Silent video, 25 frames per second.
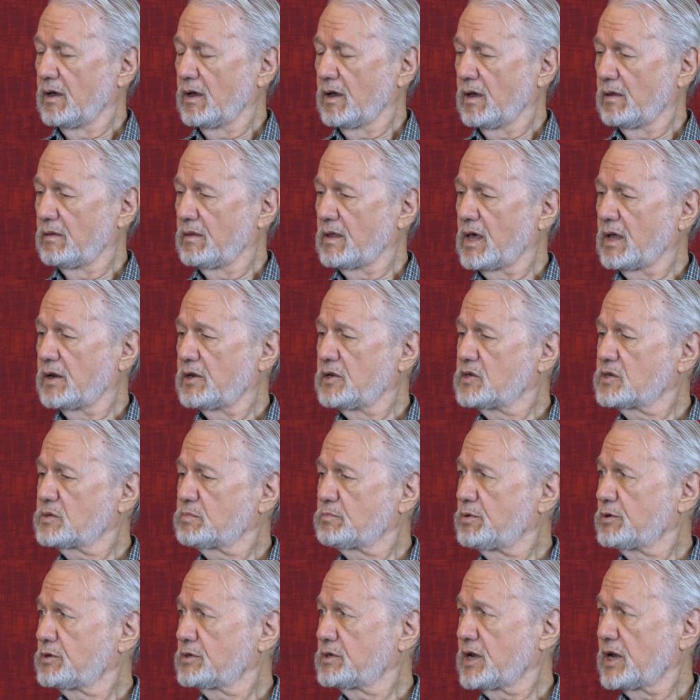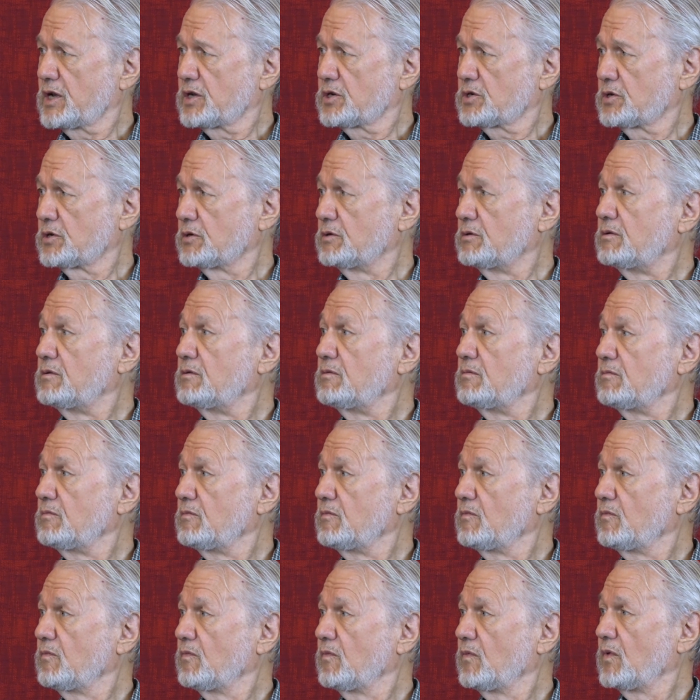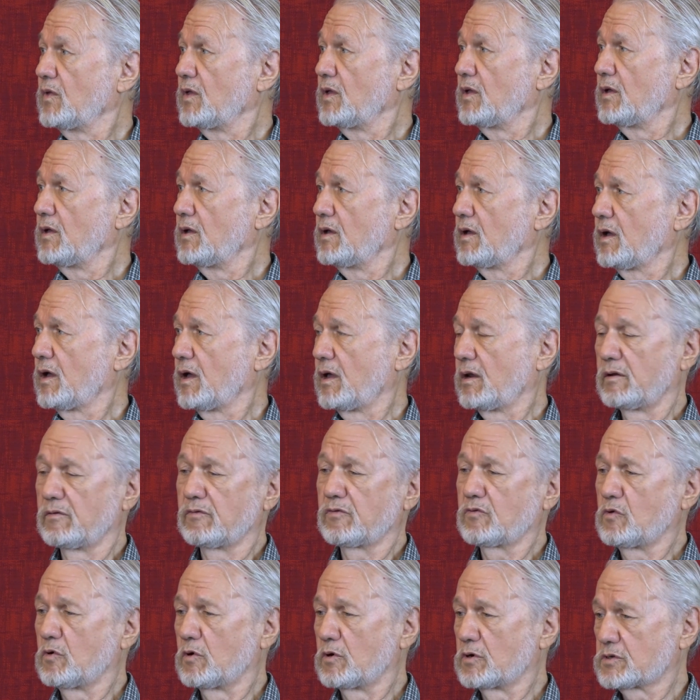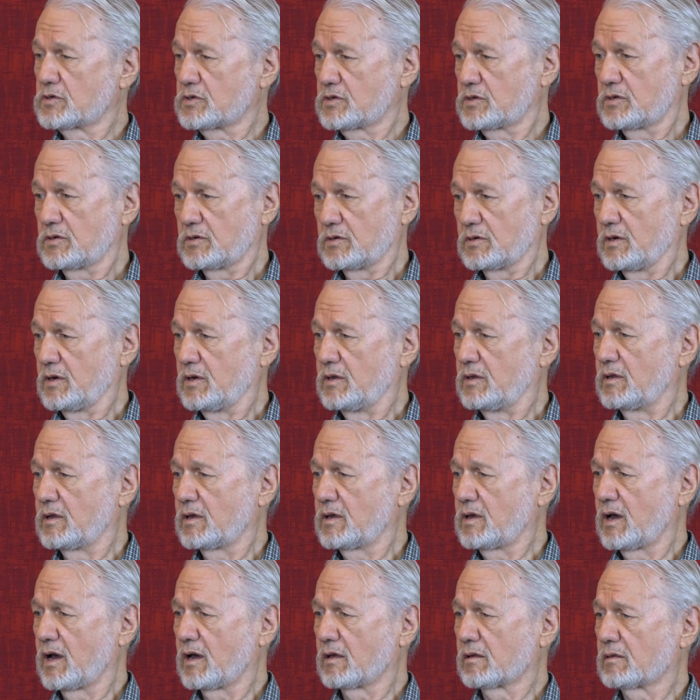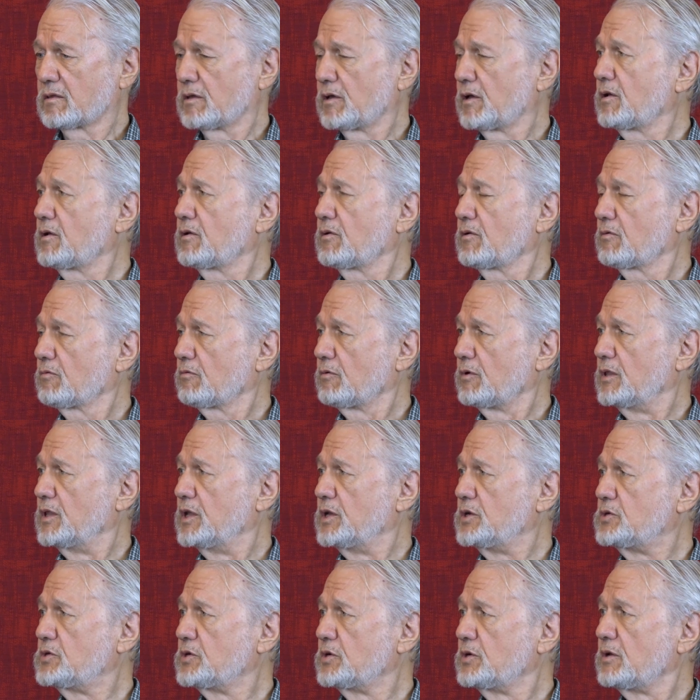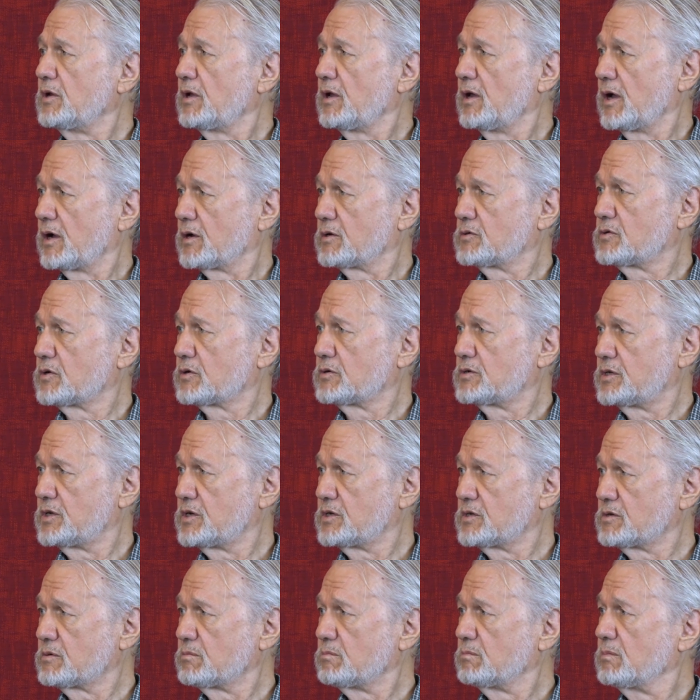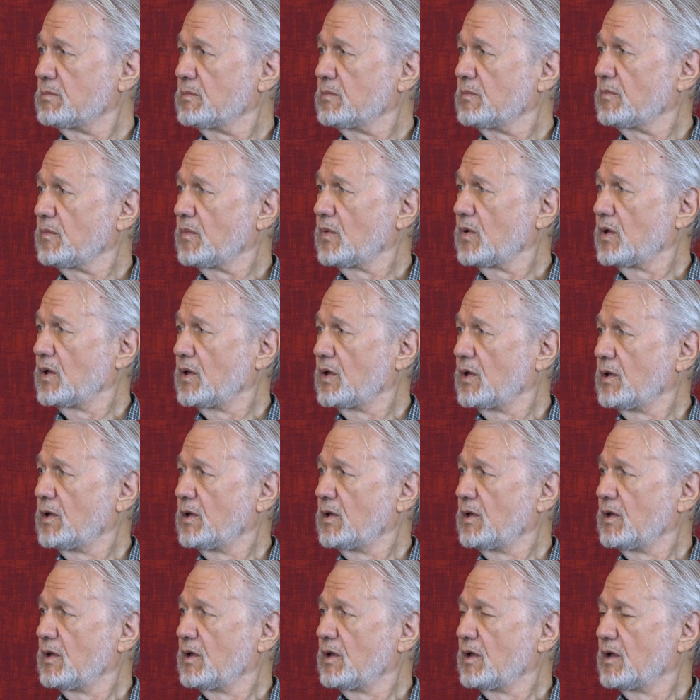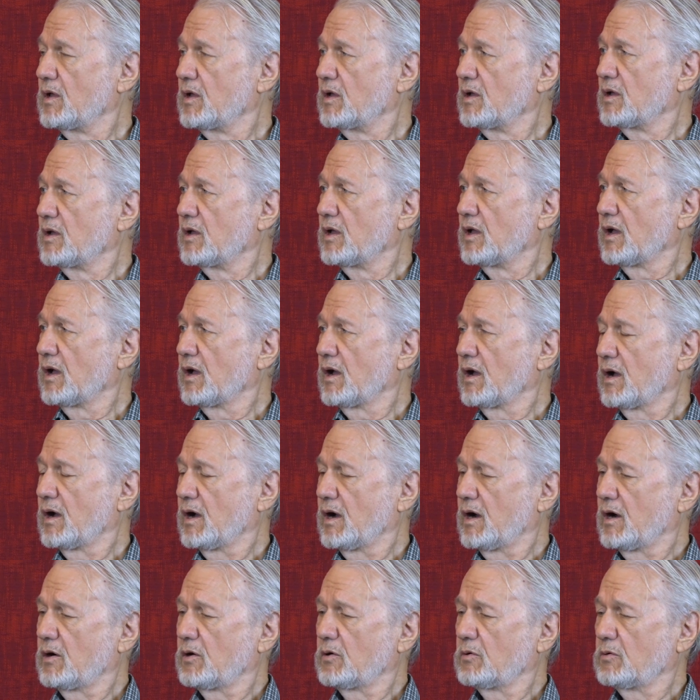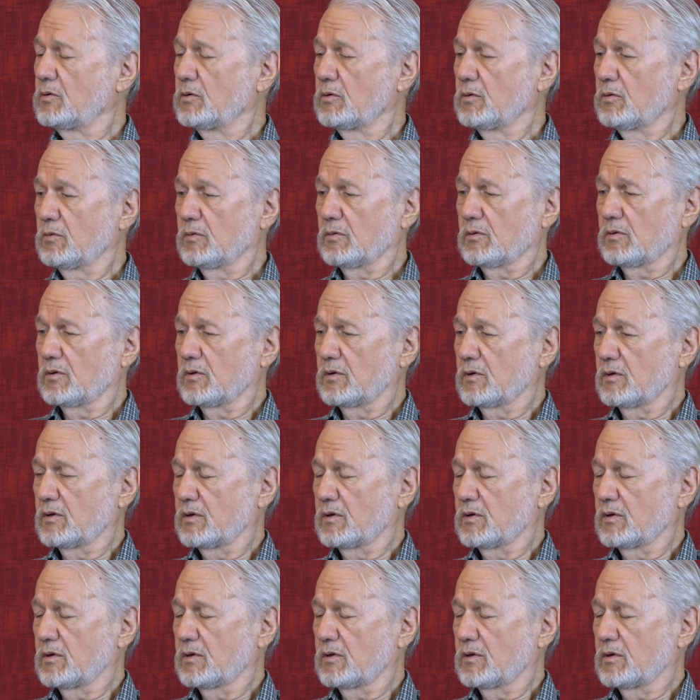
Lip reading: and that is possession. And of course, in the Catholic religion, exorcism. How,